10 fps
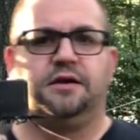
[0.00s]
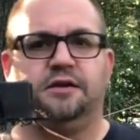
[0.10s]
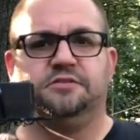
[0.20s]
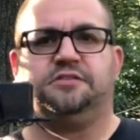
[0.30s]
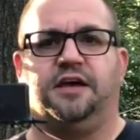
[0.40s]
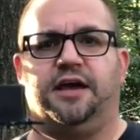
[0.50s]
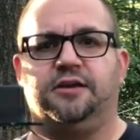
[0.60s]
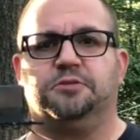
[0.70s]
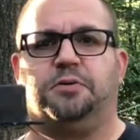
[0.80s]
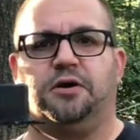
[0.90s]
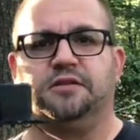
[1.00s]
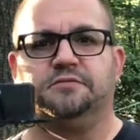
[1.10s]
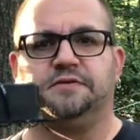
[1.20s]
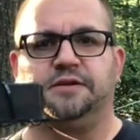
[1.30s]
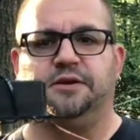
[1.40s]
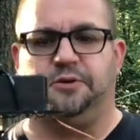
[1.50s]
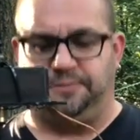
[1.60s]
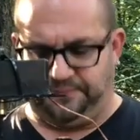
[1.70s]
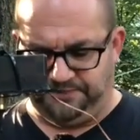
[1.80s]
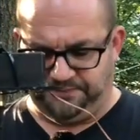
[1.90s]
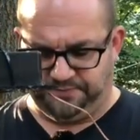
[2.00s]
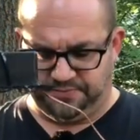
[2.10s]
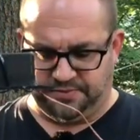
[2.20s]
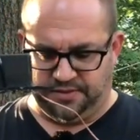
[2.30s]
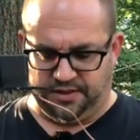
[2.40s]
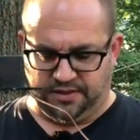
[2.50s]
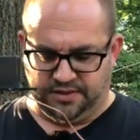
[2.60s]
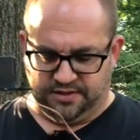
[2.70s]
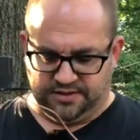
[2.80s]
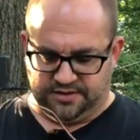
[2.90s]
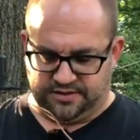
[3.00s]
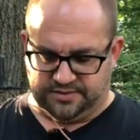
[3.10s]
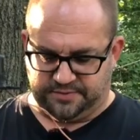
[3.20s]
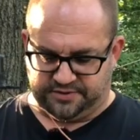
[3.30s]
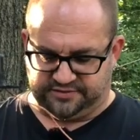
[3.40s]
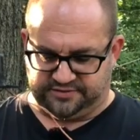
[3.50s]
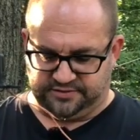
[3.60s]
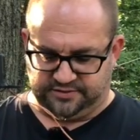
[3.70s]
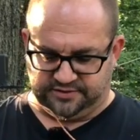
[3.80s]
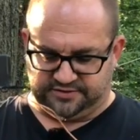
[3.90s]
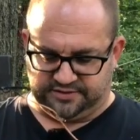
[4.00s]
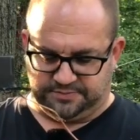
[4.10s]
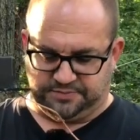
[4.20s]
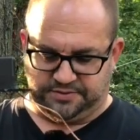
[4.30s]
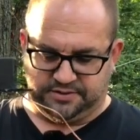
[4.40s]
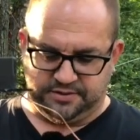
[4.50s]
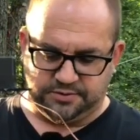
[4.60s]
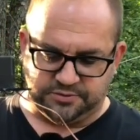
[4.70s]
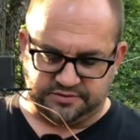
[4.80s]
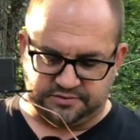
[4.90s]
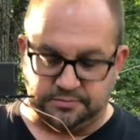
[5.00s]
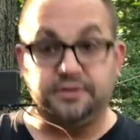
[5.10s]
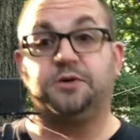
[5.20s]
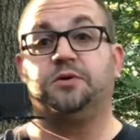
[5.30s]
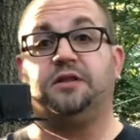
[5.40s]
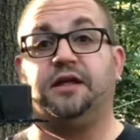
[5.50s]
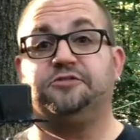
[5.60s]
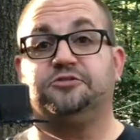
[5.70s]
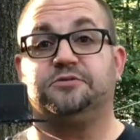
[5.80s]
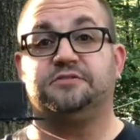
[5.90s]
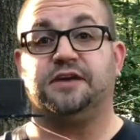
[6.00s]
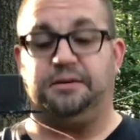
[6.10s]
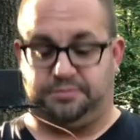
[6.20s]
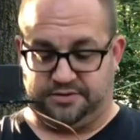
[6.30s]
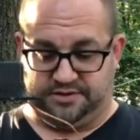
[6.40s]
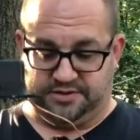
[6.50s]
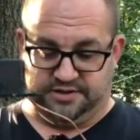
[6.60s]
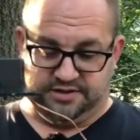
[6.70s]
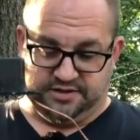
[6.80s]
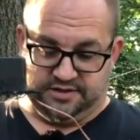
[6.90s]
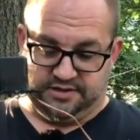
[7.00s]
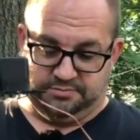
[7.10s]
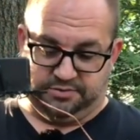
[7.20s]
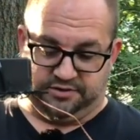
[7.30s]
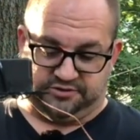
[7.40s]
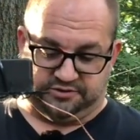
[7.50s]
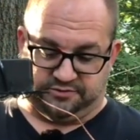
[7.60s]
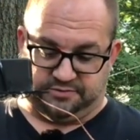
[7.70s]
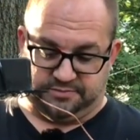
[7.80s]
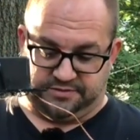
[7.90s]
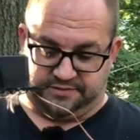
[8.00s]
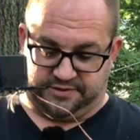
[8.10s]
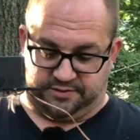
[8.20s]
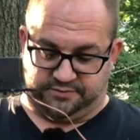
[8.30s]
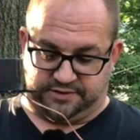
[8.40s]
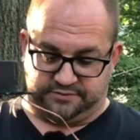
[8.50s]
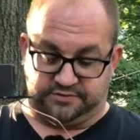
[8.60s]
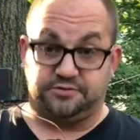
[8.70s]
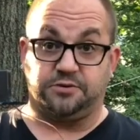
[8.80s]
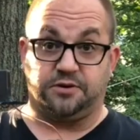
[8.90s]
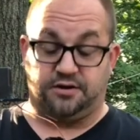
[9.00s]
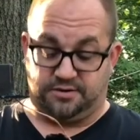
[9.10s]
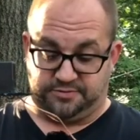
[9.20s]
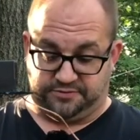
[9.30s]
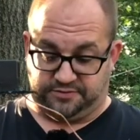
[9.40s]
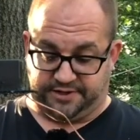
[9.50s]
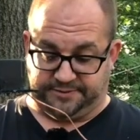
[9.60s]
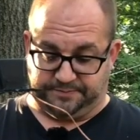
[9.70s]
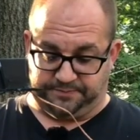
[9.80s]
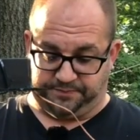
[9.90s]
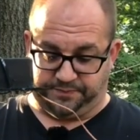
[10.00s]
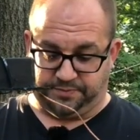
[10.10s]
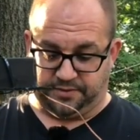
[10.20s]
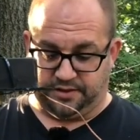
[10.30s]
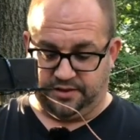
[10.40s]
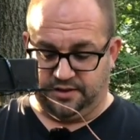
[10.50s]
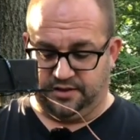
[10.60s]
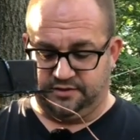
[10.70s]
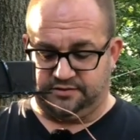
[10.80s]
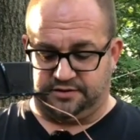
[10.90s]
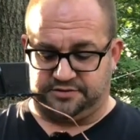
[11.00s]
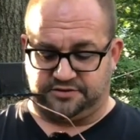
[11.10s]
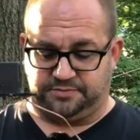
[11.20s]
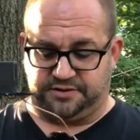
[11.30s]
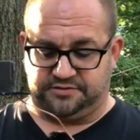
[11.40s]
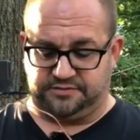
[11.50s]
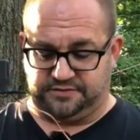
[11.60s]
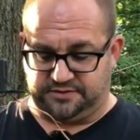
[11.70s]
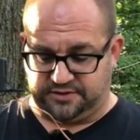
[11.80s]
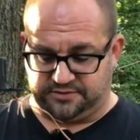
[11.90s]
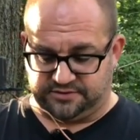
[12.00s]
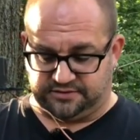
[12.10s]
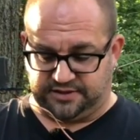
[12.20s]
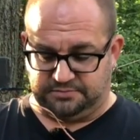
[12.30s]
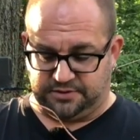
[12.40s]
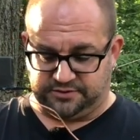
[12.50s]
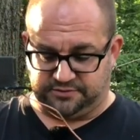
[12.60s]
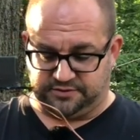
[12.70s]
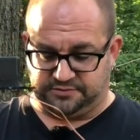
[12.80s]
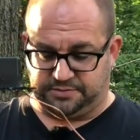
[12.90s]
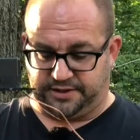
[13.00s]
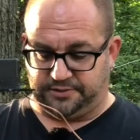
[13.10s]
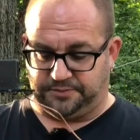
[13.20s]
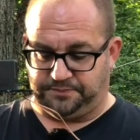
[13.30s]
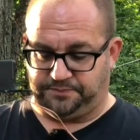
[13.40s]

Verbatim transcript: Here's the hater part of the video. I'm gonna seal this up with some liquid electrical tape purchased from my very favorite store, Harbor Freight. Stuff's expensive even there. It was like 10 bucks for this bottle.